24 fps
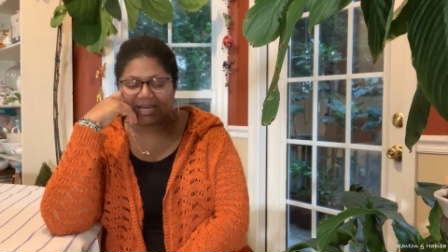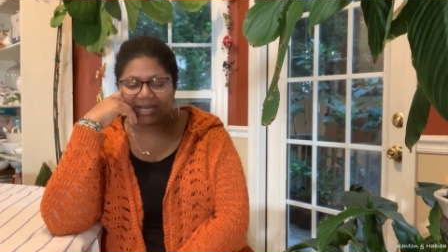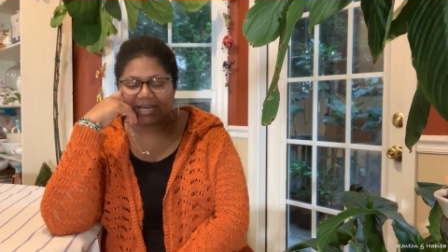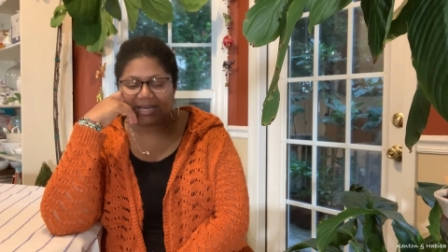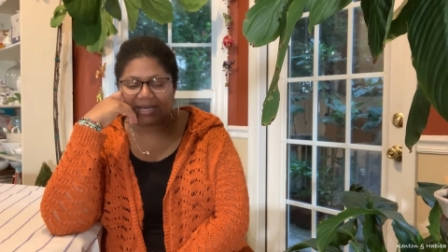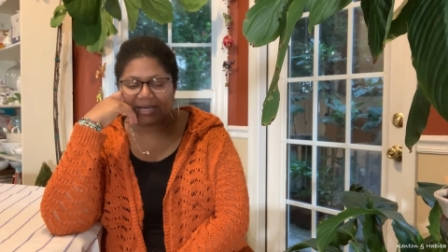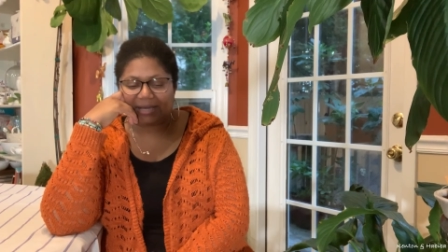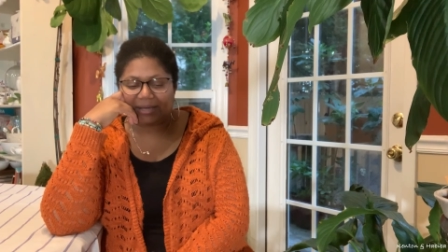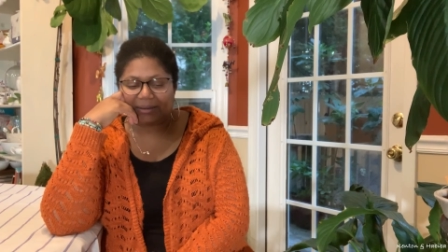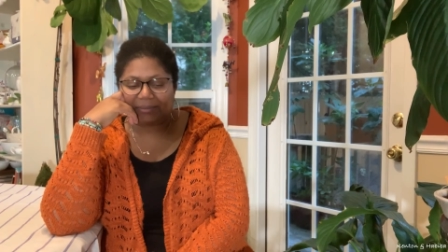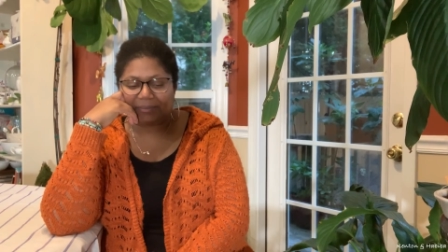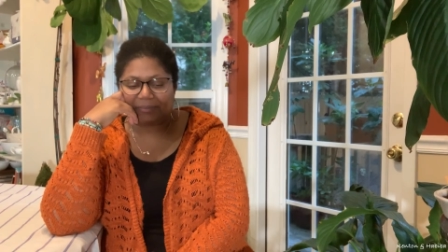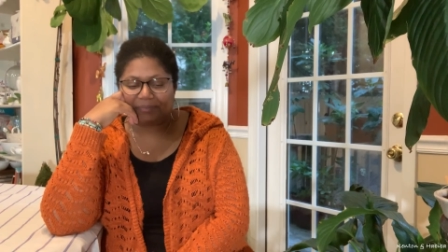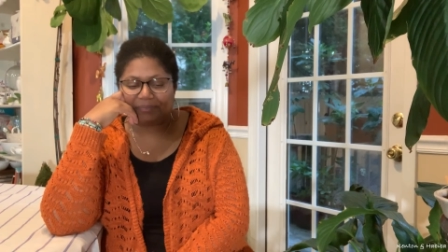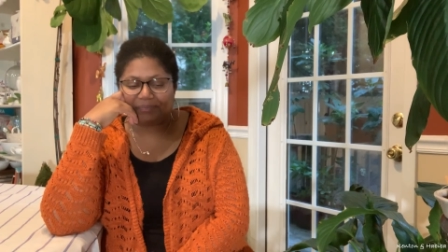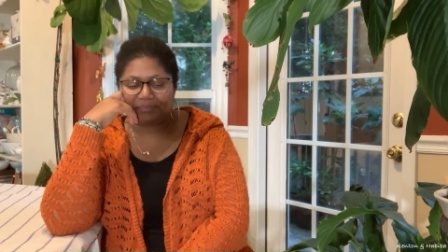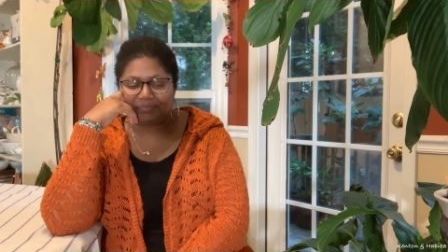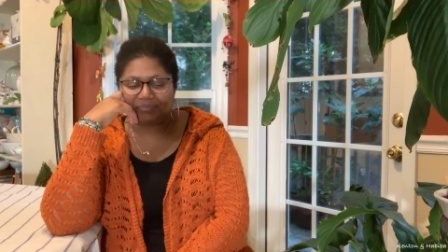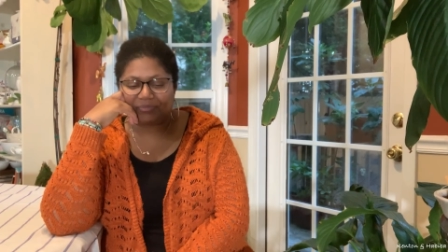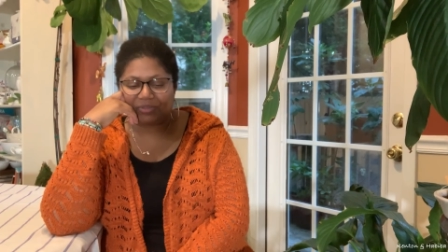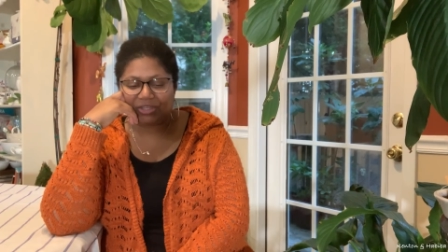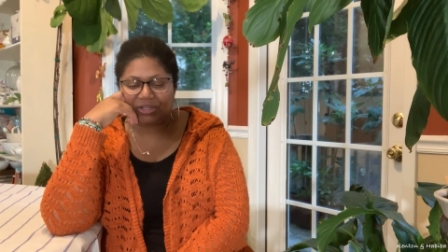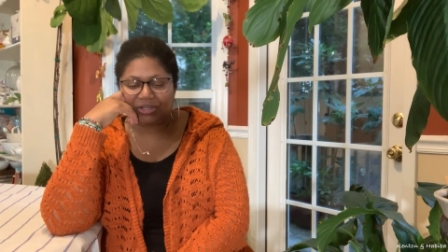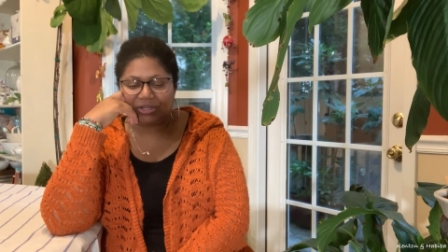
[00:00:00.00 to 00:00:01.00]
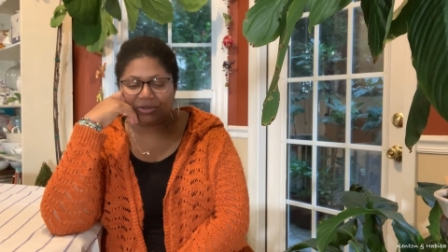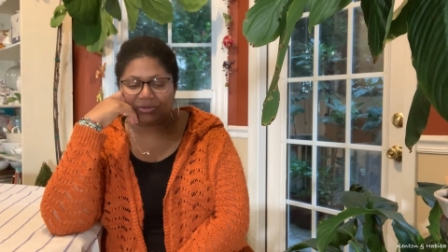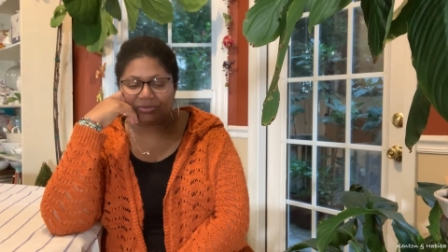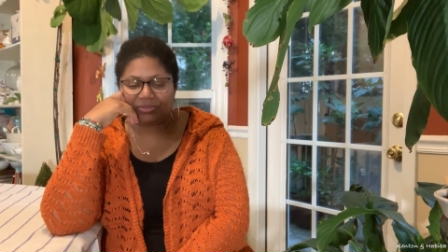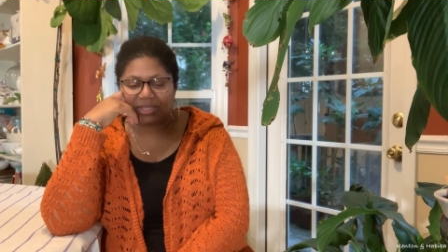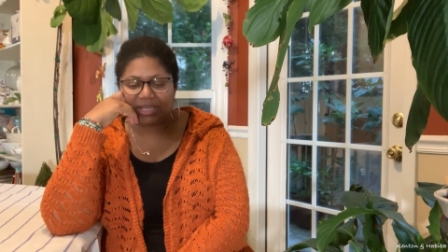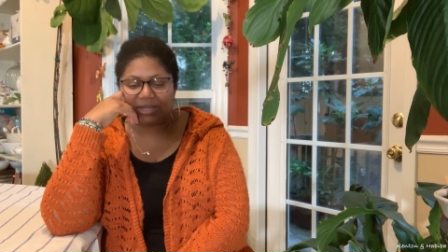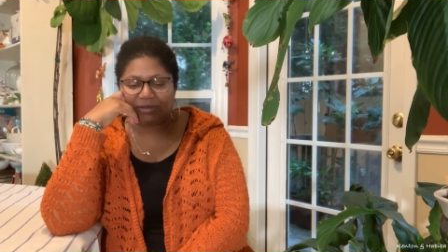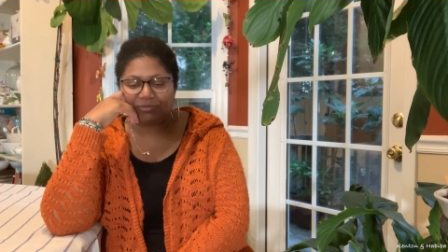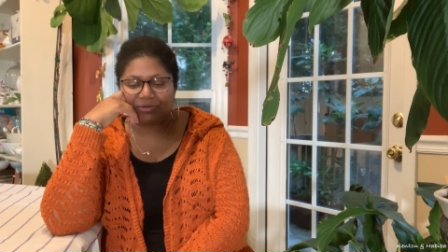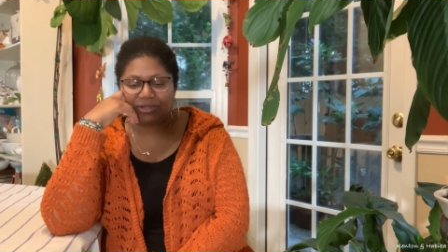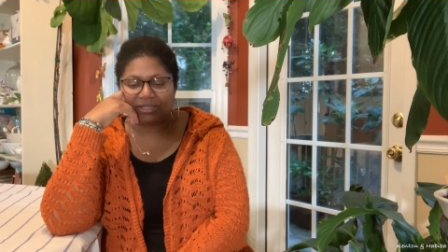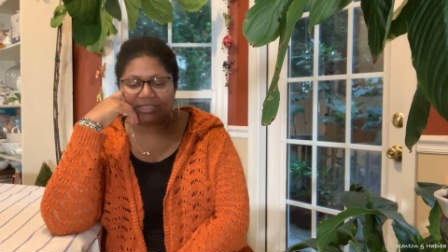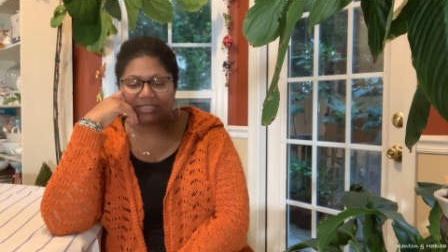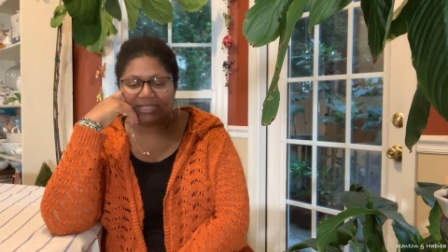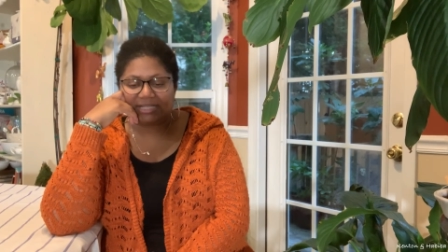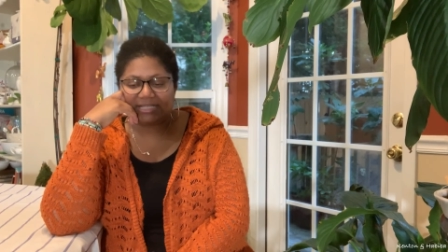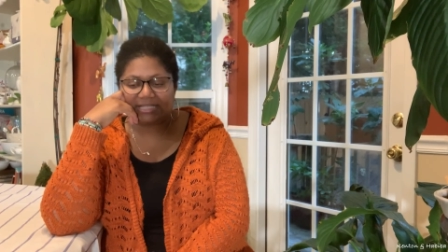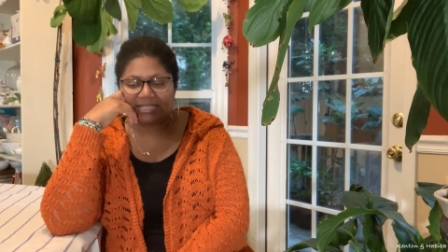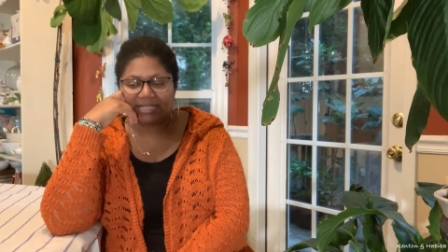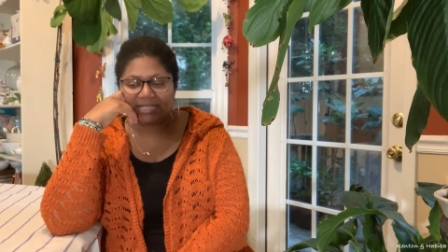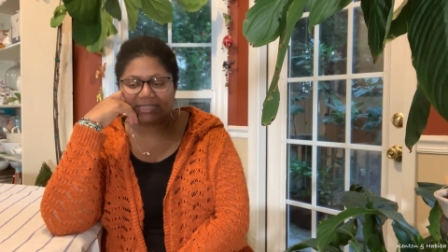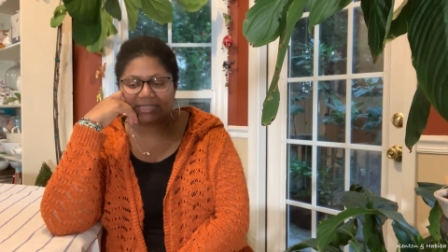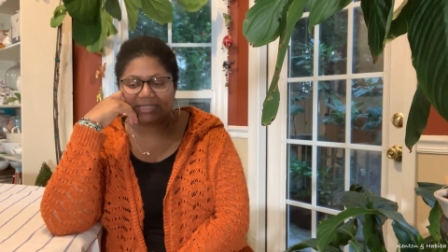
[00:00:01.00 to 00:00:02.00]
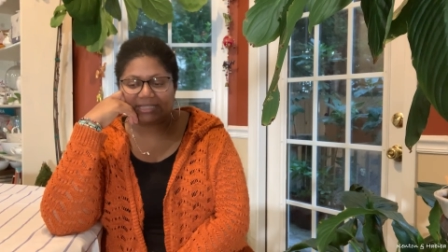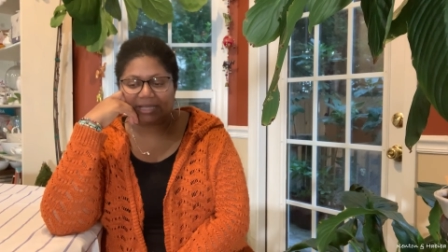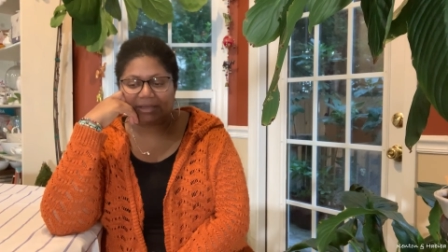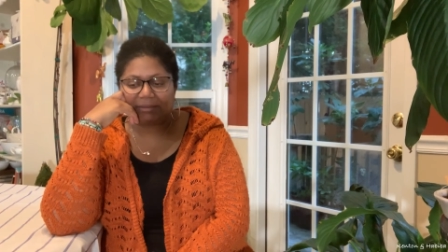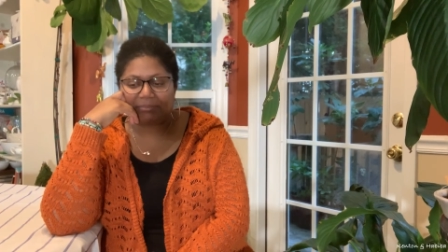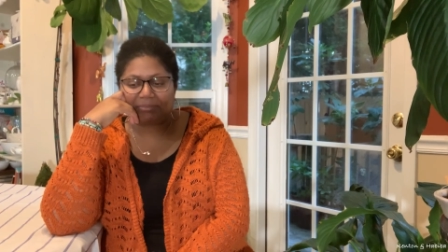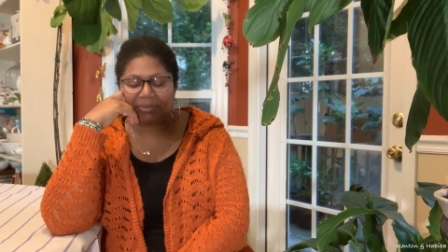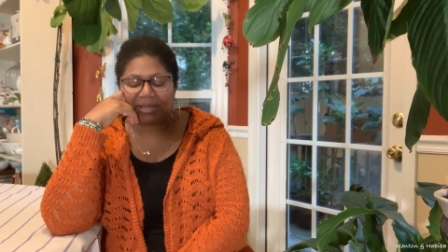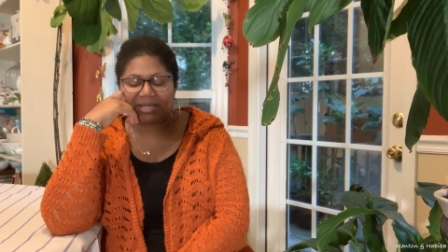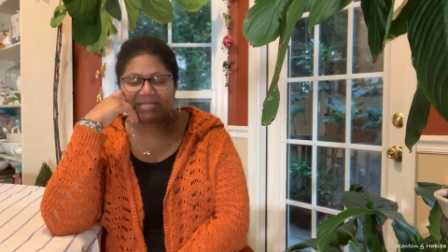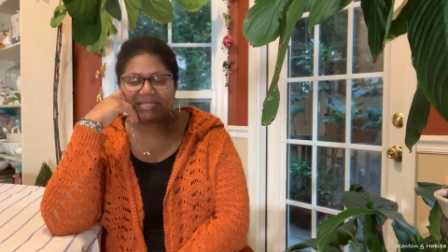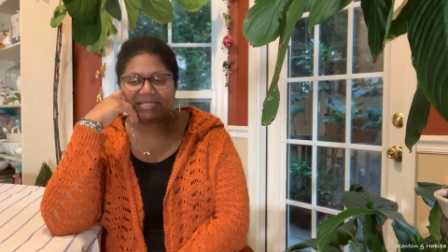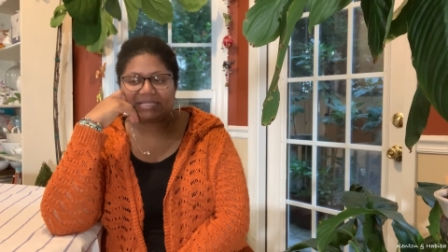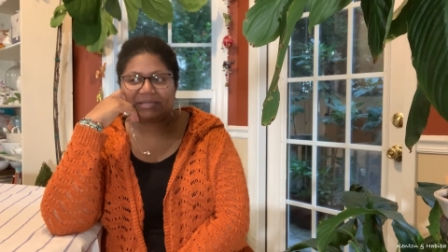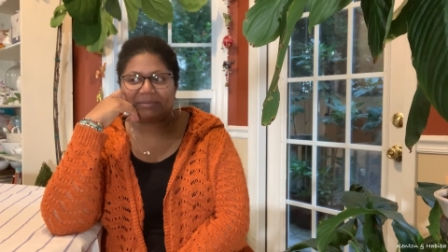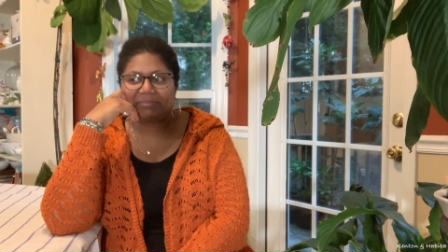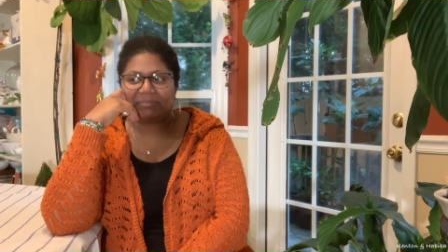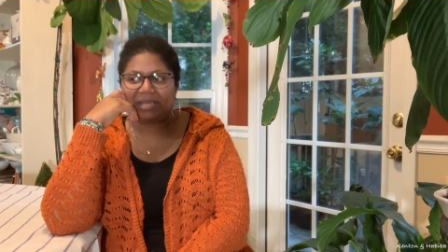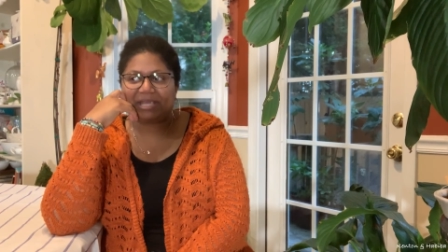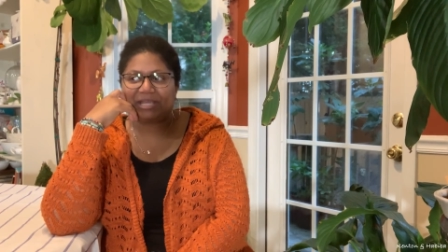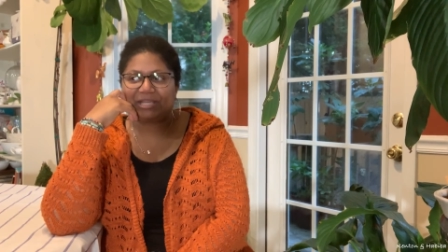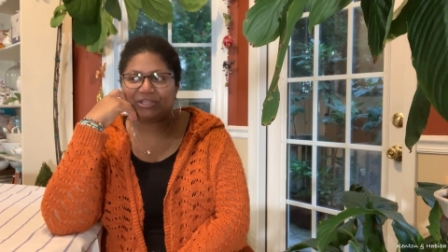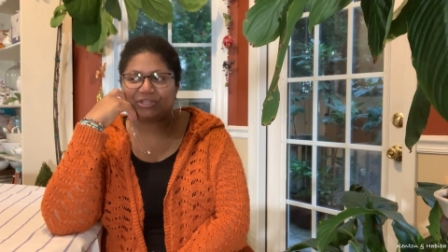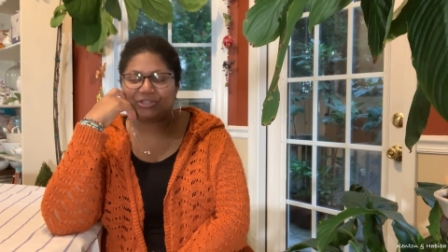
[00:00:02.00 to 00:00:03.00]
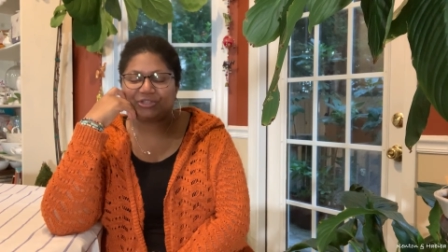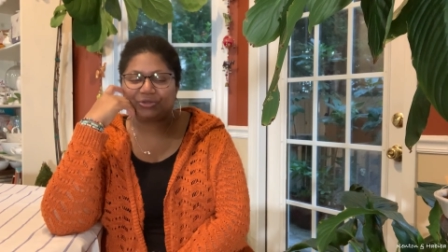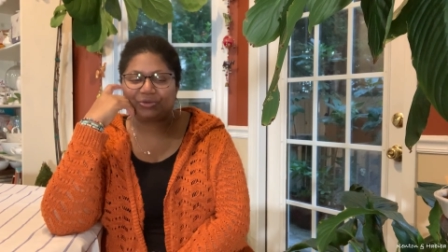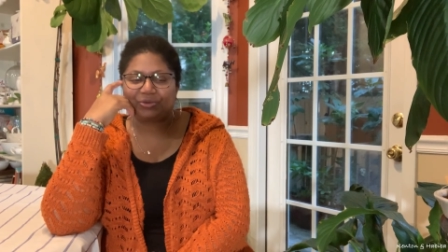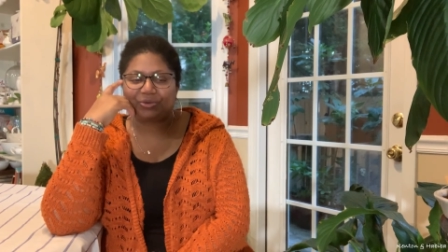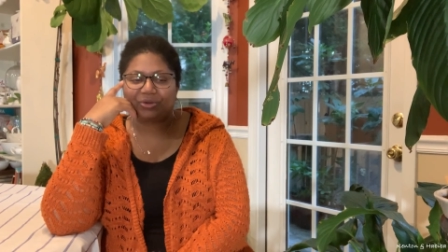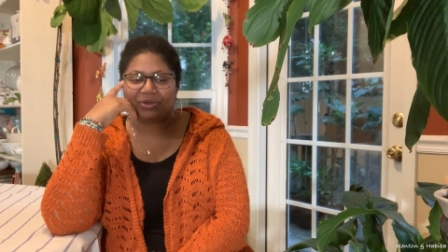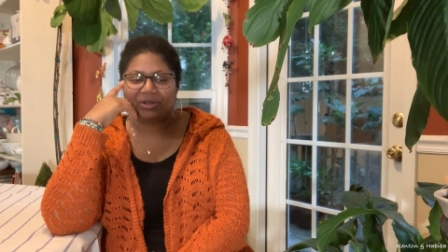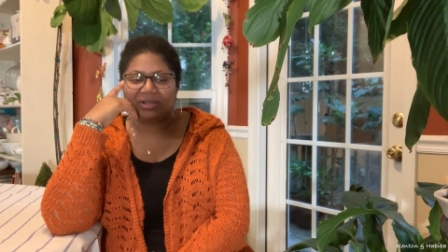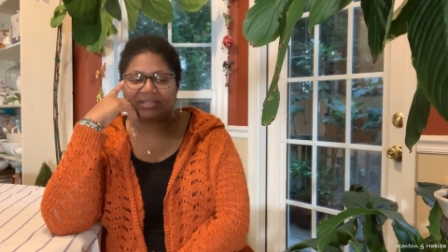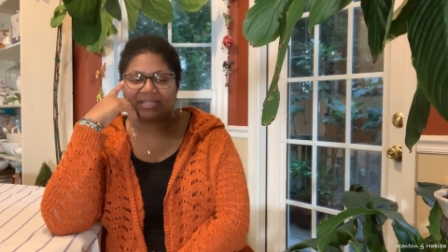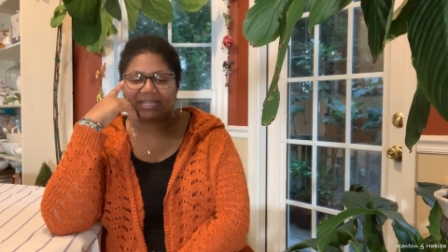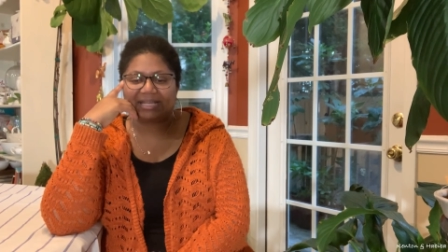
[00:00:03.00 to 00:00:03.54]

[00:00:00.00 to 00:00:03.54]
Um, you know, they really did their best to make sure